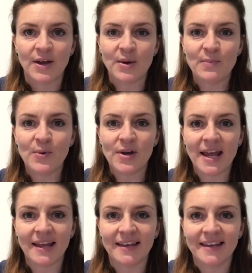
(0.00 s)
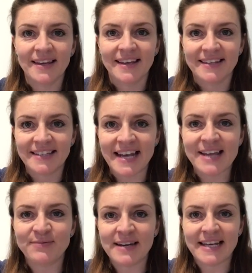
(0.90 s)
Good morning.
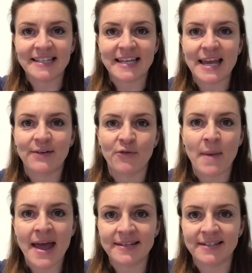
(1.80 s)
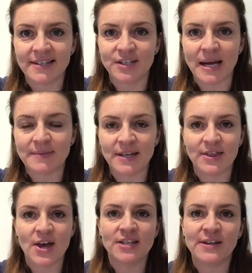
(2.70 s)
Today's reading is taken from Exodus chapter
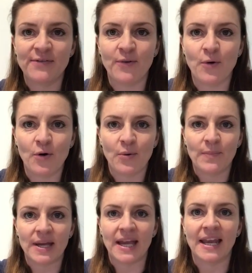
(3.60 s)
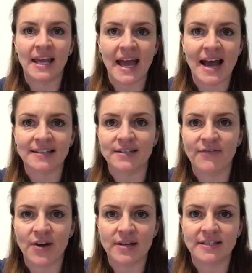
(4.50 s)
34, beginning at
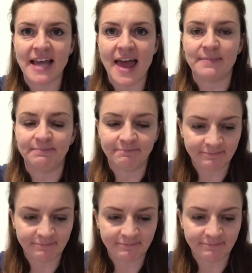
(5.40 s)
verse 10.